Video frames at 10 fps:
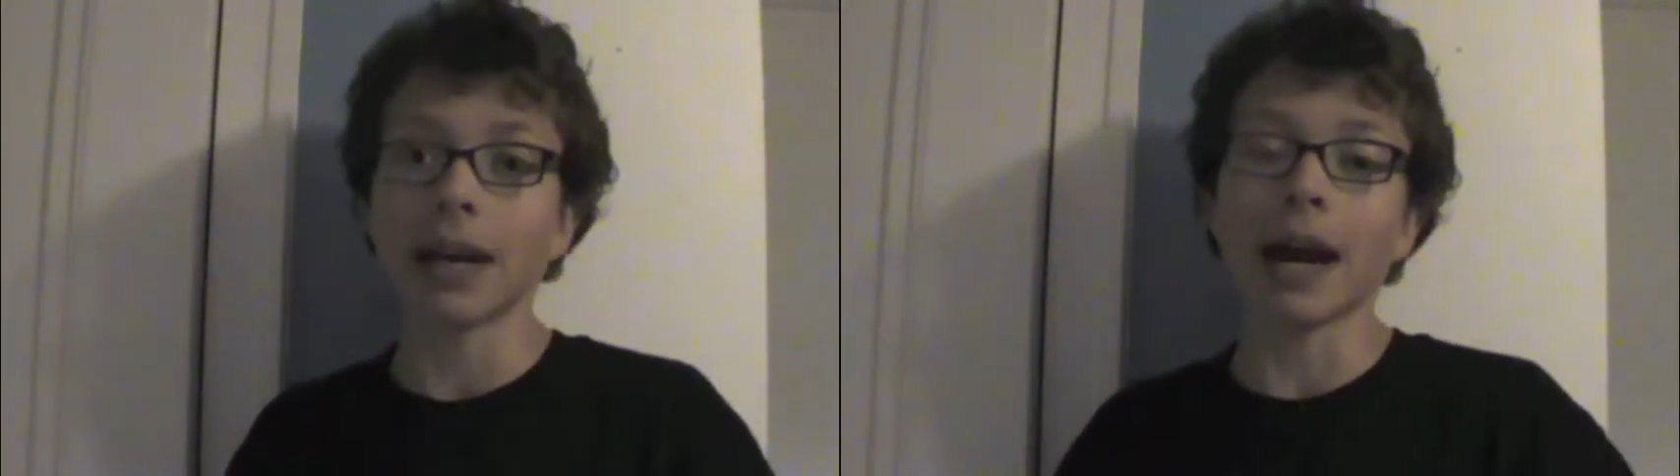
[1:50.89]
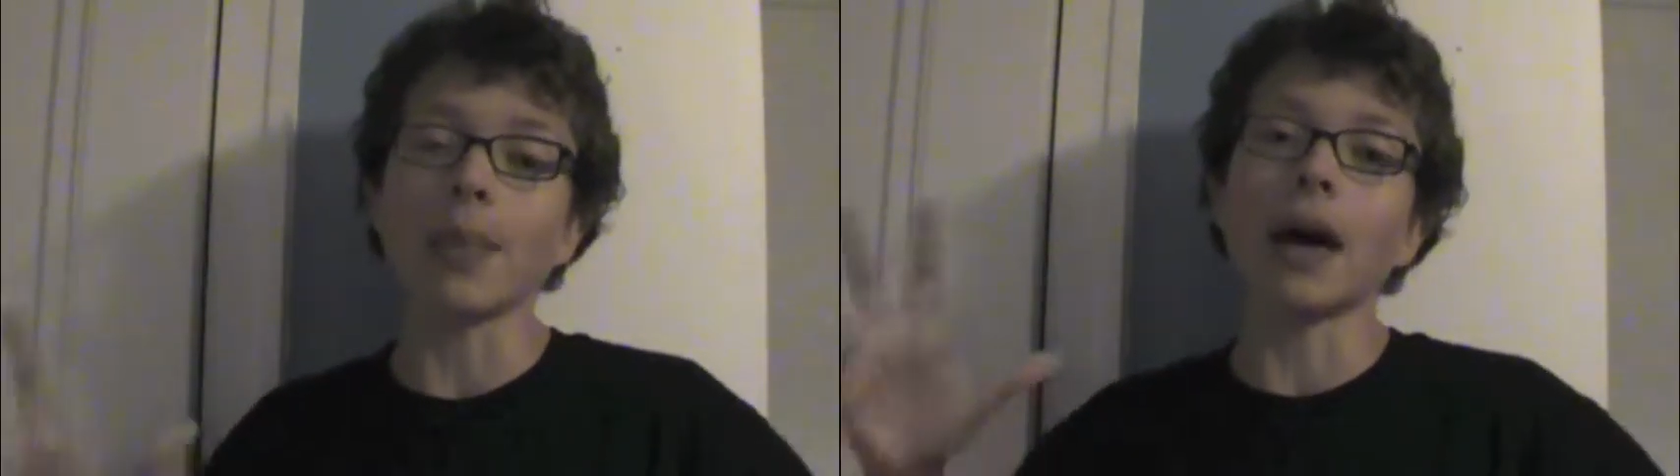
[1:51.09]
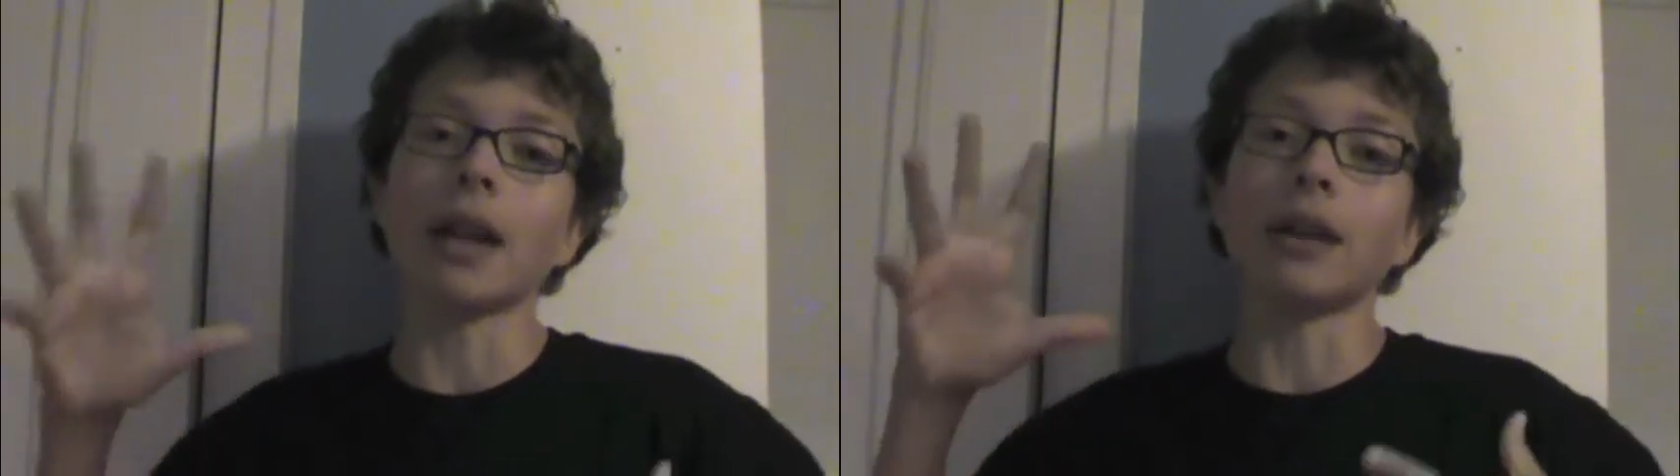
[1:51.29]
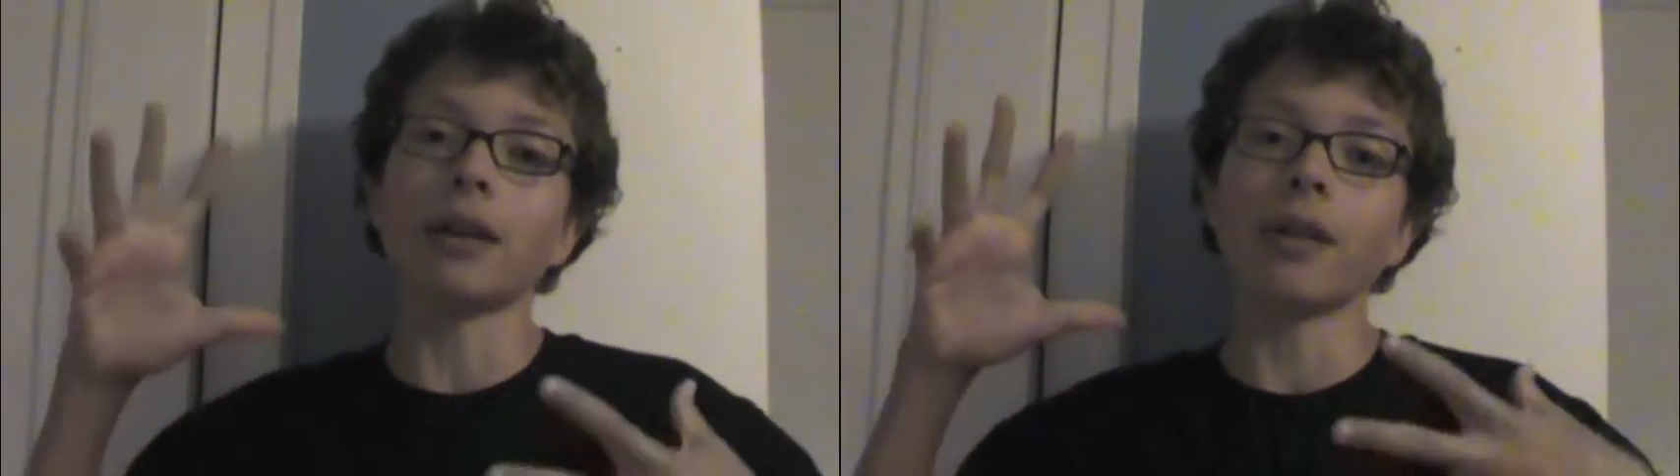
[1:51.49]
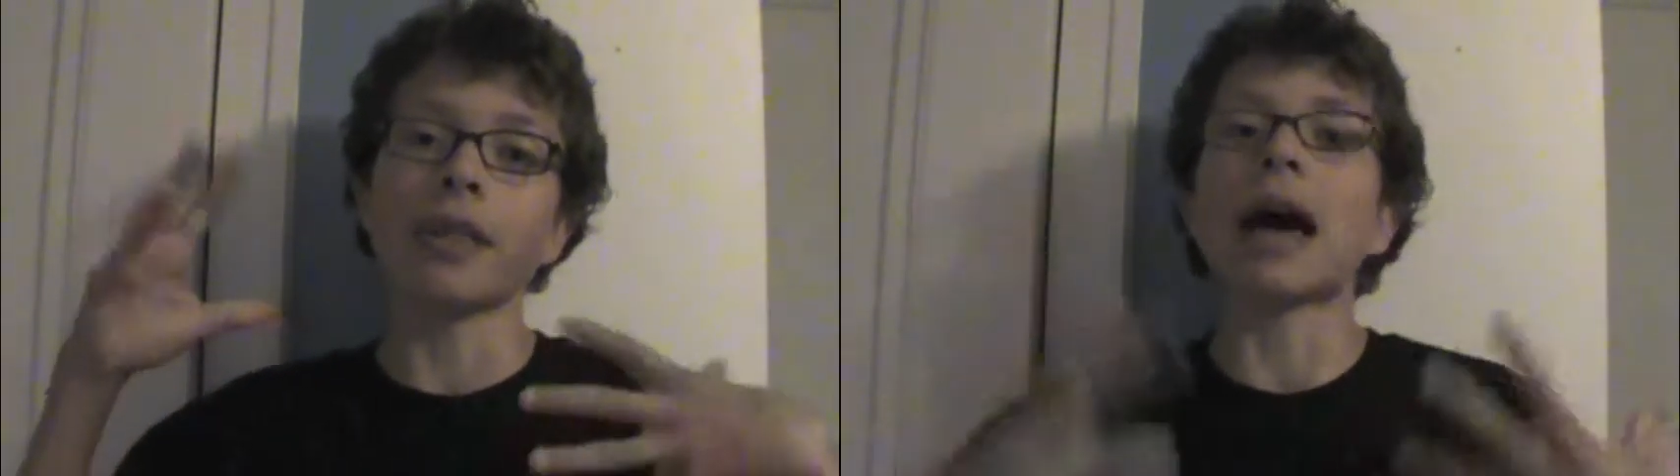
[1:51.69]
and then
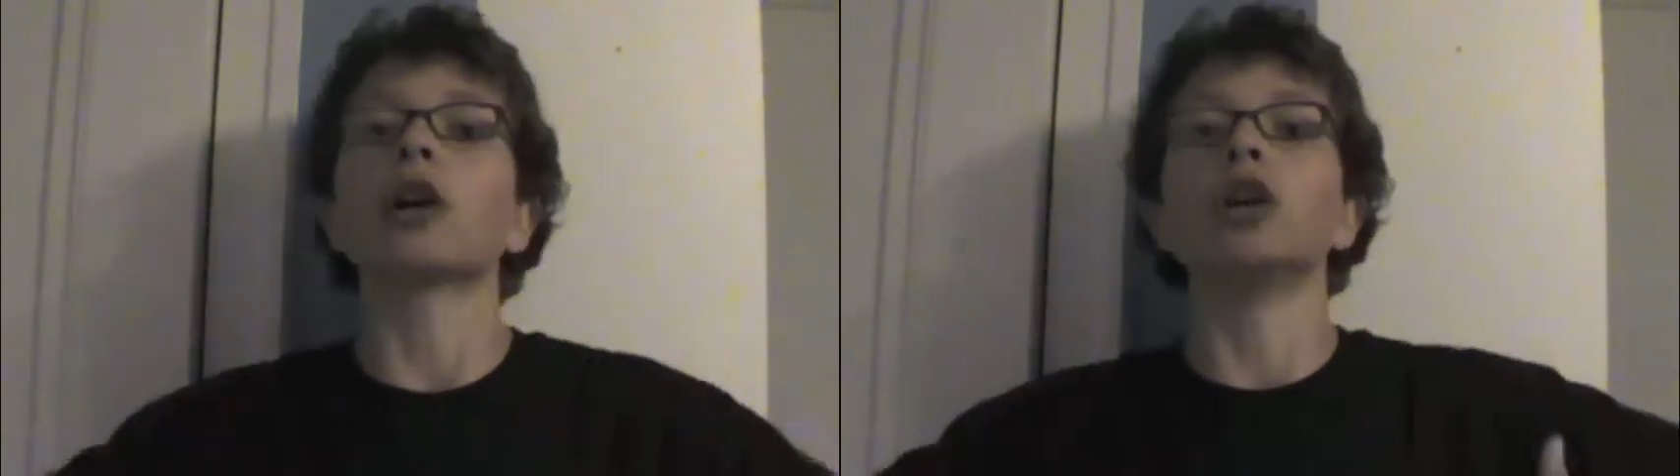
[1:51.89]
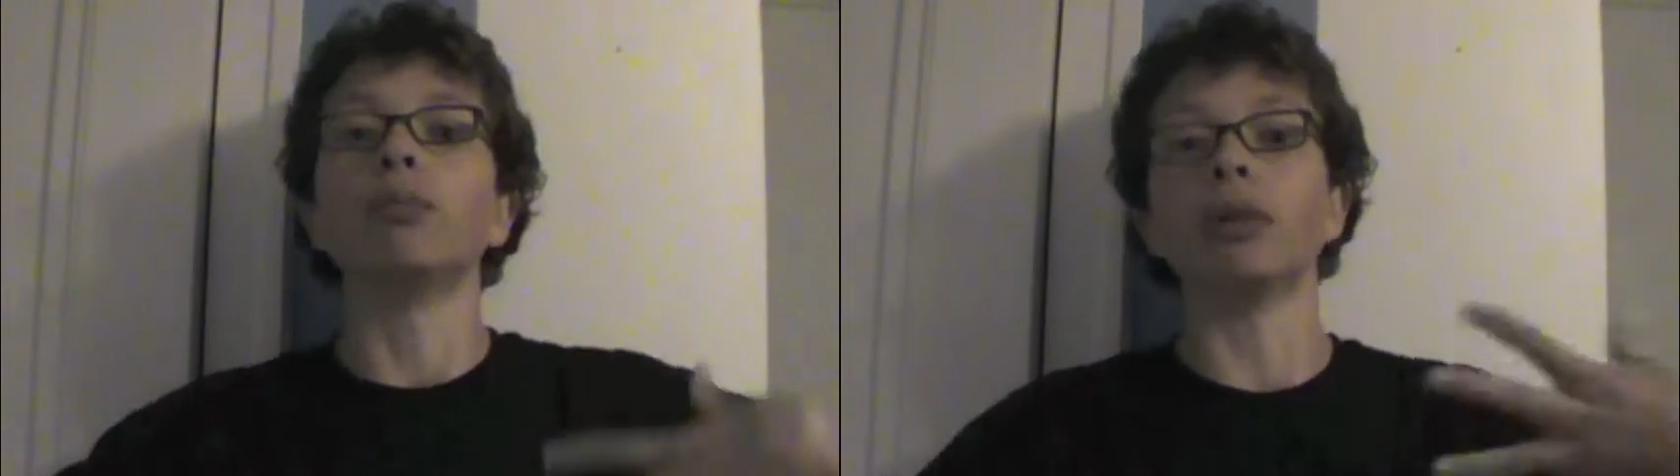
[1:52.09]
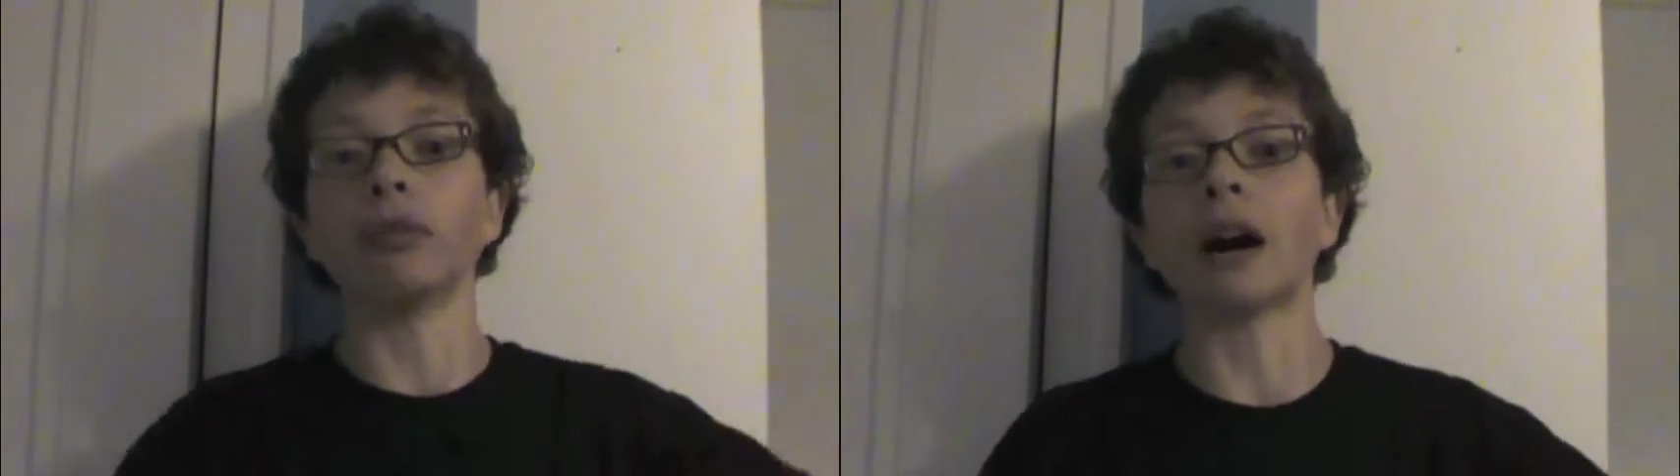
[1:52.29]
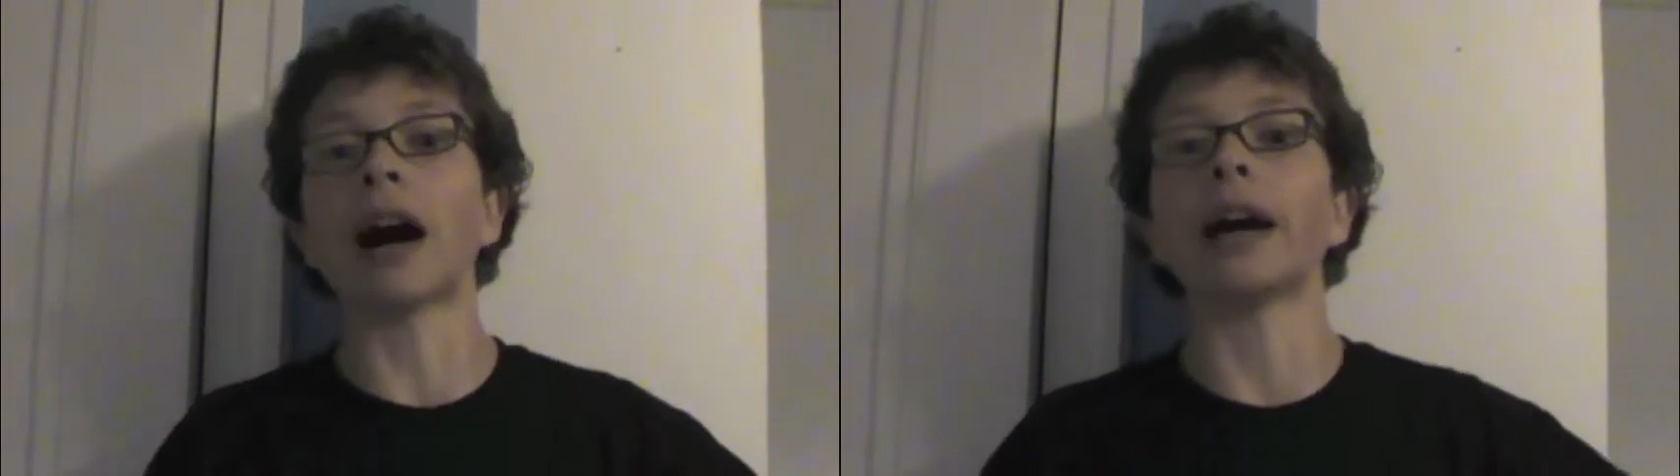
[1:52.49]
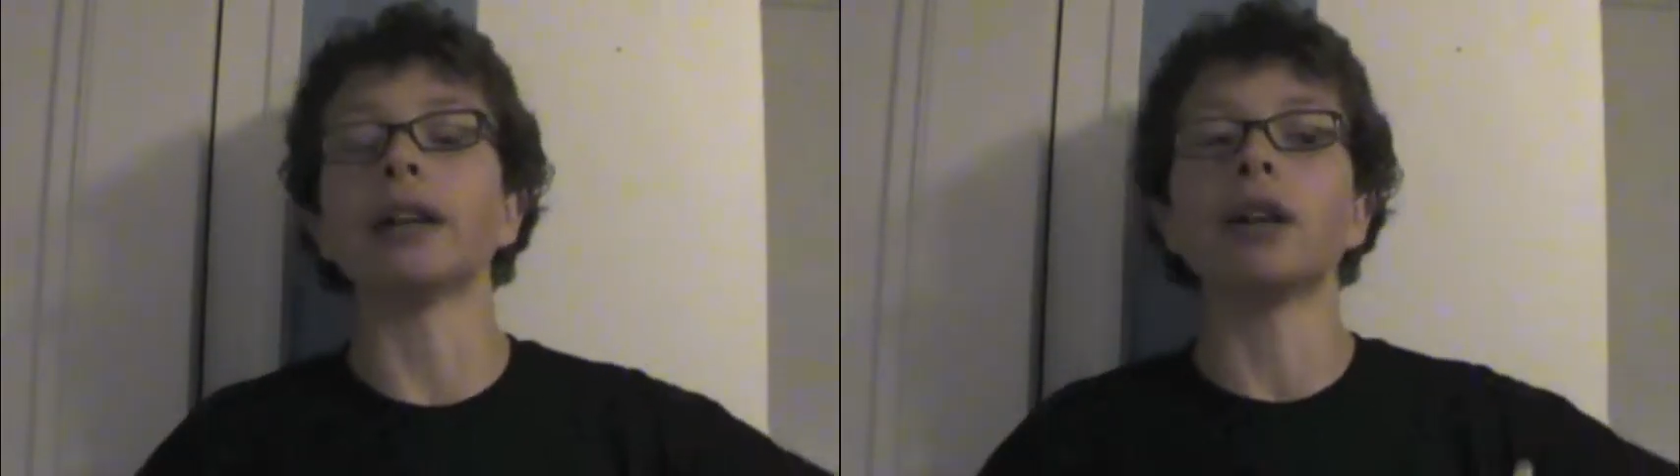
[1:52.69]
that could
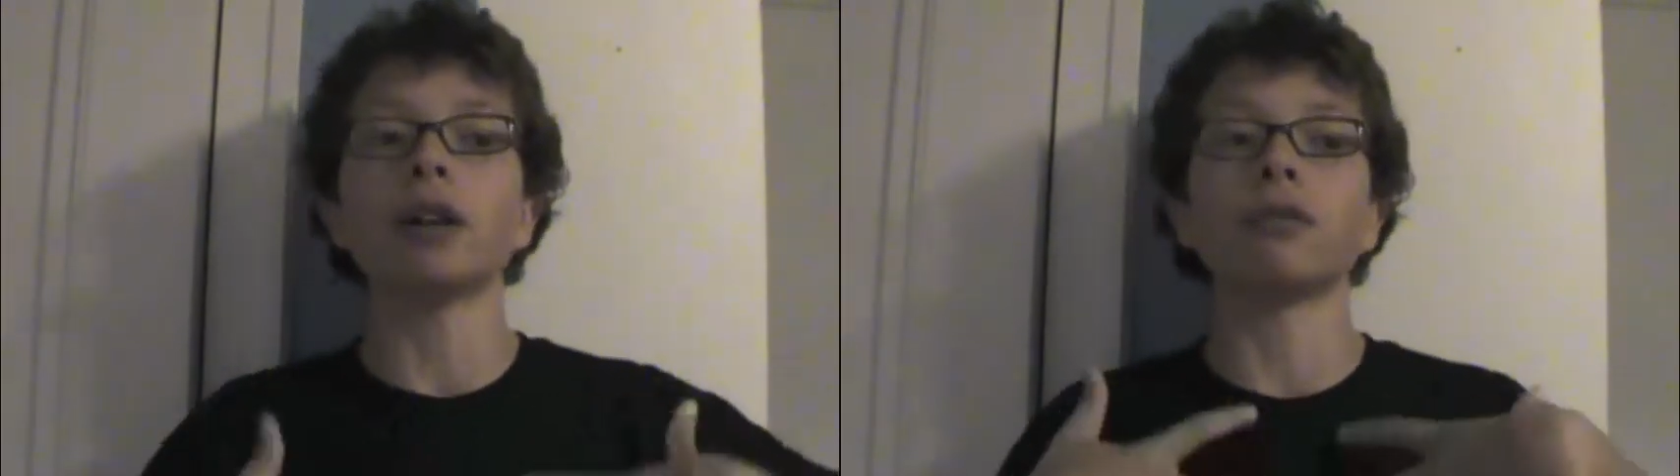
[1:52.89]
provide